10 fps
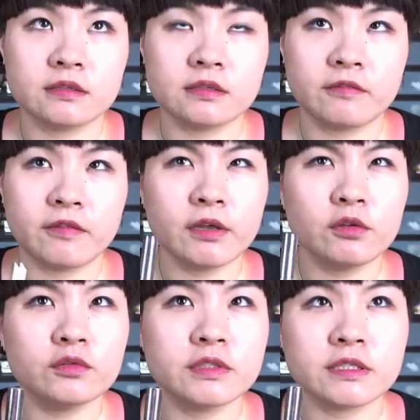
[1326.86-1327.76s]
if I
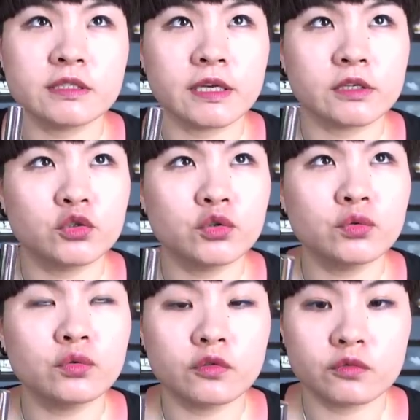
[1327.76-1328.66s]
use this like
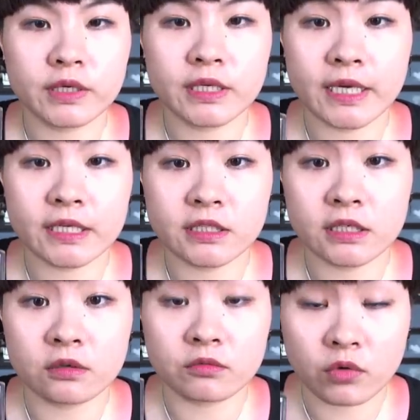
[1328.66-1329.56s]
two three days
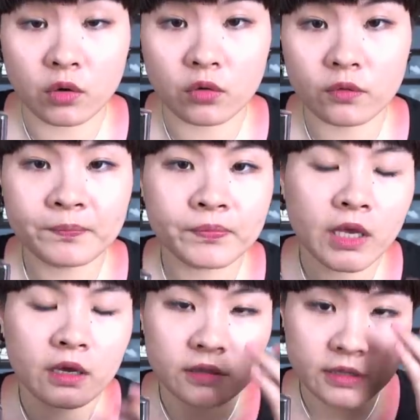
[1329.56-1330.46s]
in a row,
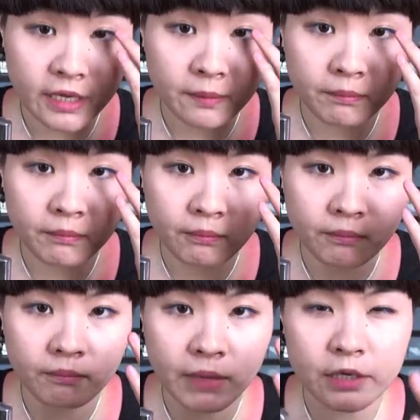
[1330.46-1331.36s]
then
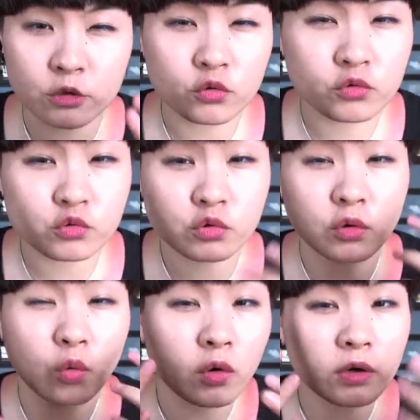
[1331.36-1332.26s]
my
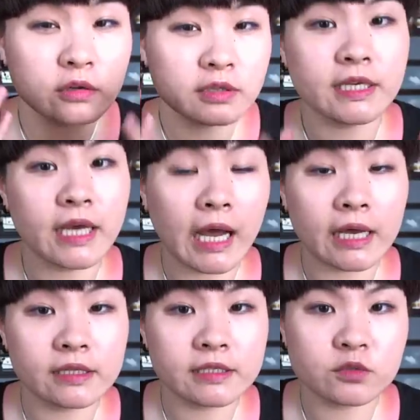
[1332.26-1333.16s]
usual oily
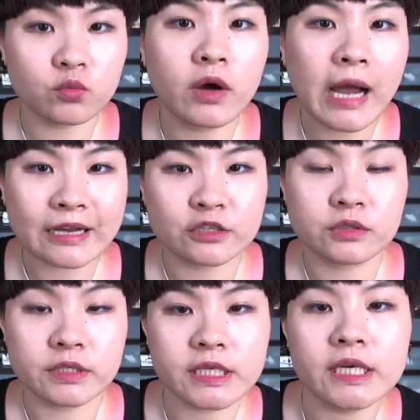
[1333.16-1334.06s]
eyelids will
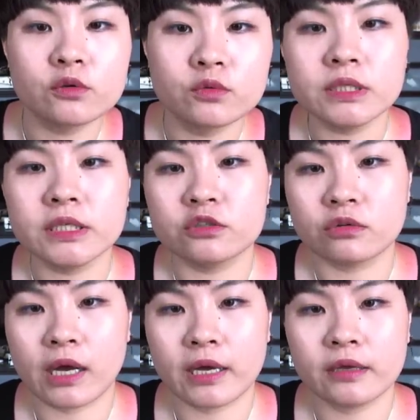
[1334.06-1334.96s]
actually get really
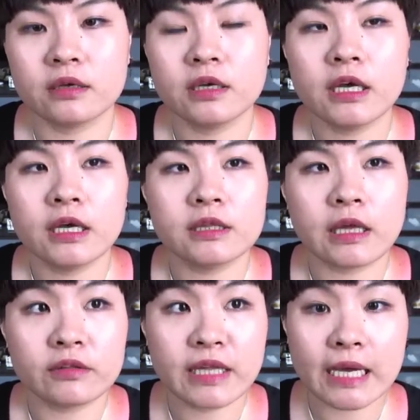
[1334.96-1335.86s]
dry.
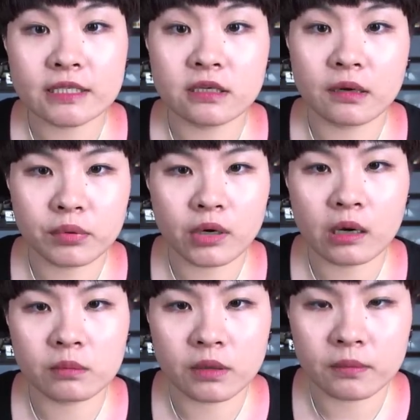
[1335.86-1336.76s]
Now that's a
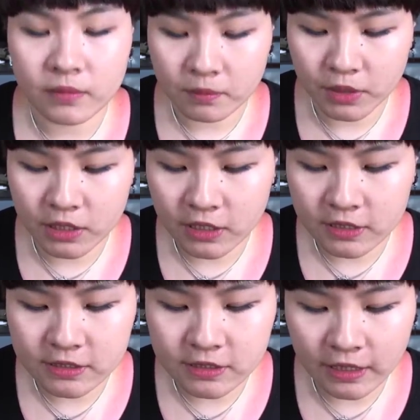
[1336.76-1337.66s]
problem,
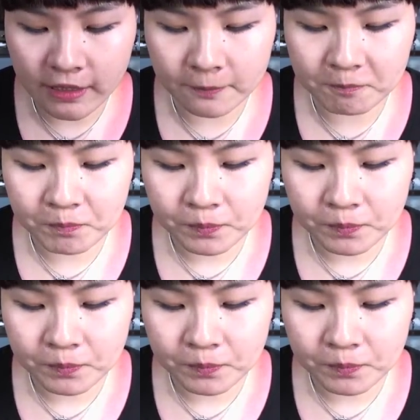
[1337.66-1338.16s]
because um,